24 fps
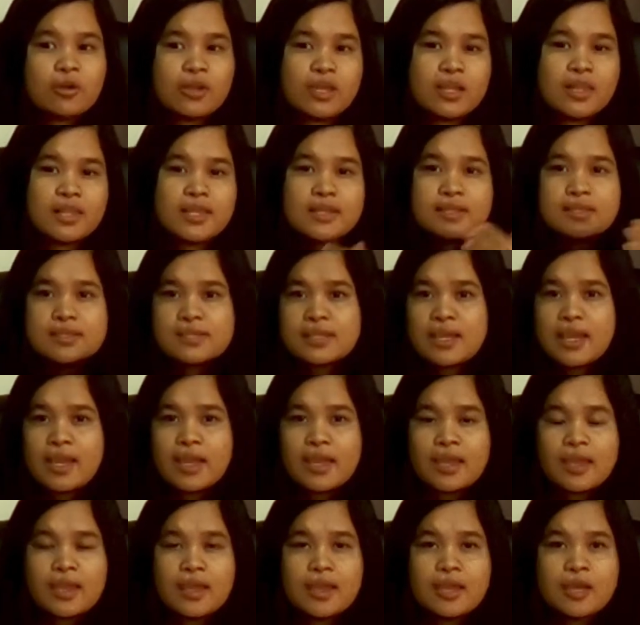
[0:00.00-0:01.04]
Okay, let's say
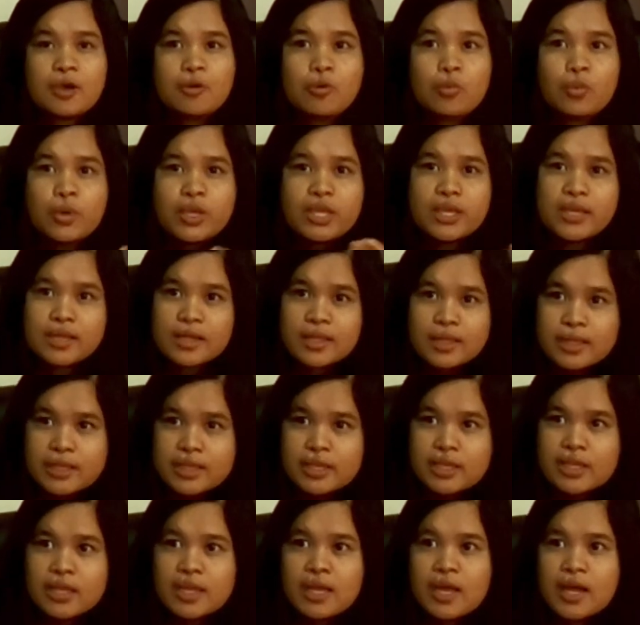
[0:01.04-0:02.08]

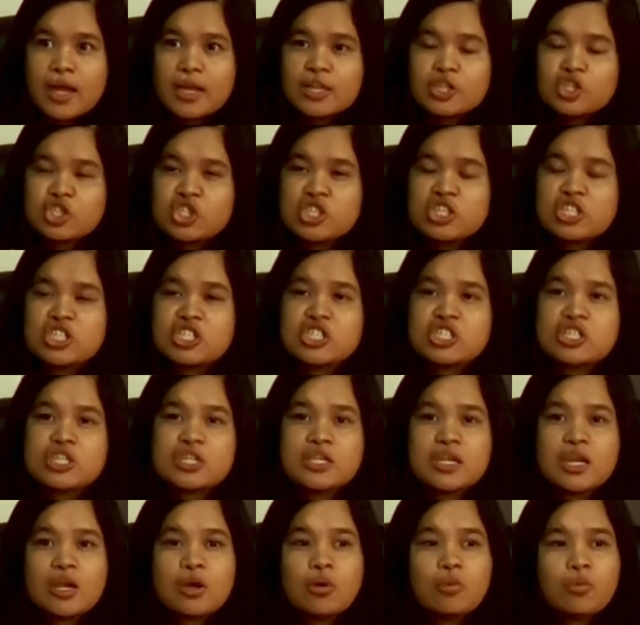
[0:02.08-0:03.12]
weekly Chica
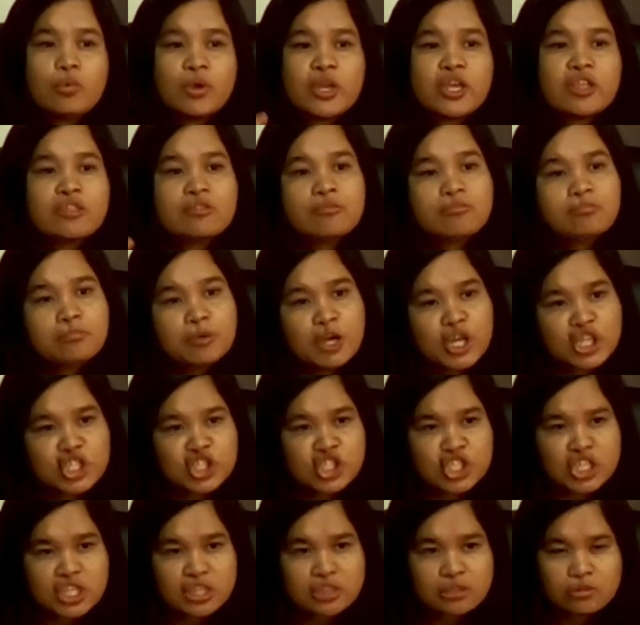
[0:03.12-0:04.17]
Chica with
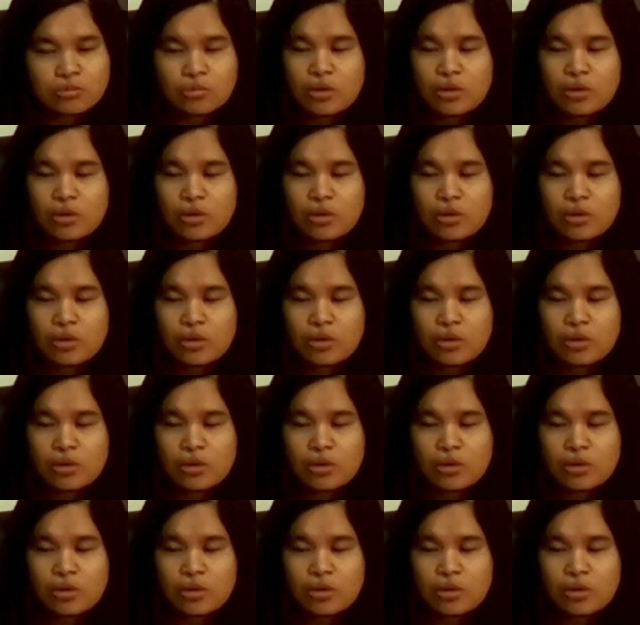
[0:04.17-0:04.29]
budget.